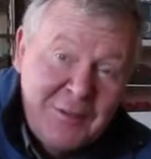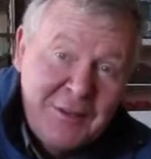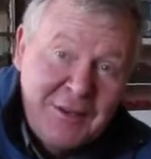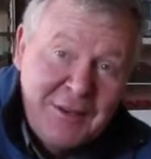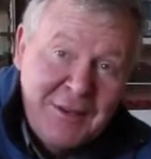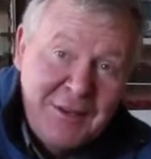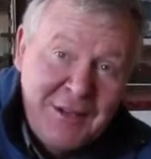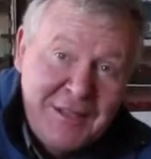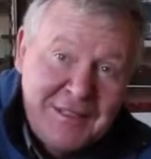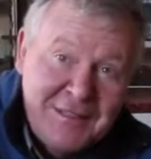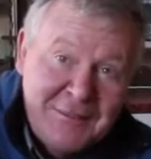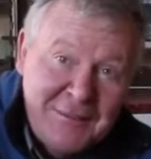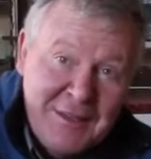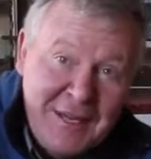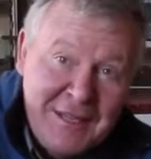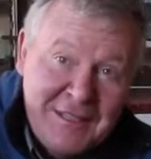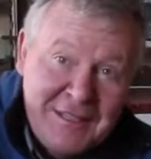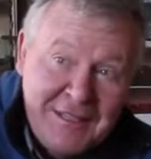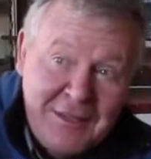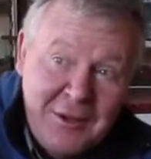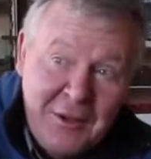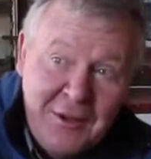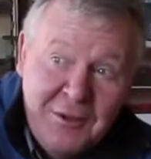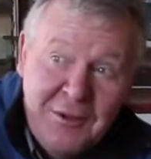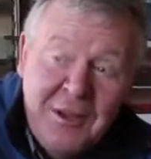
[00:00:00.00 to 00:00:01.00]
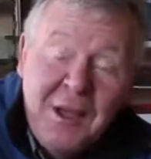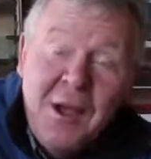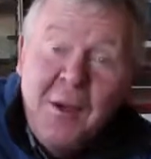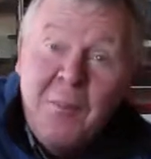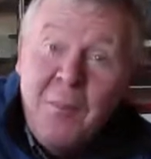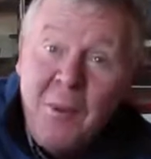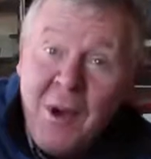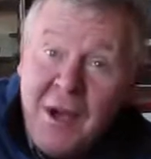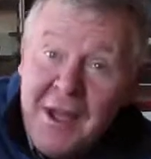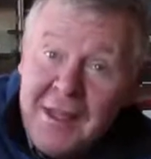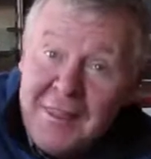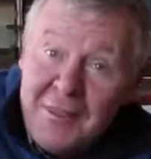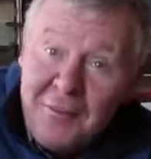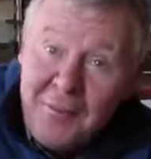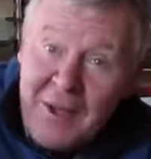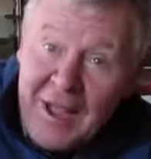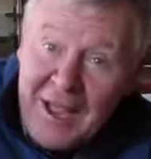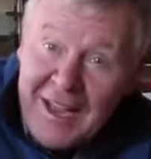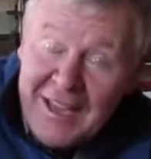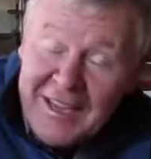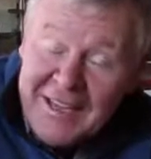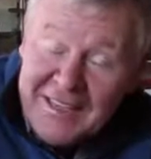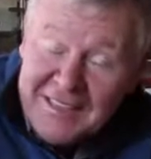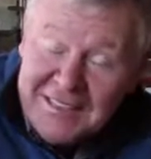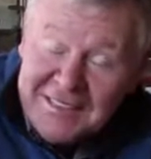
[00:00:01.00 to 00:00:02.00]
would like to let you know. By the
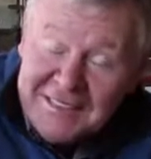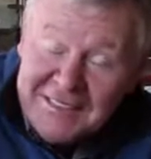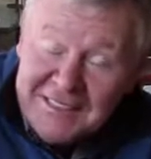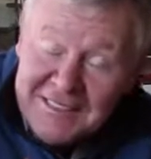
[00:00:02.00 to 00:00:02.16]
way,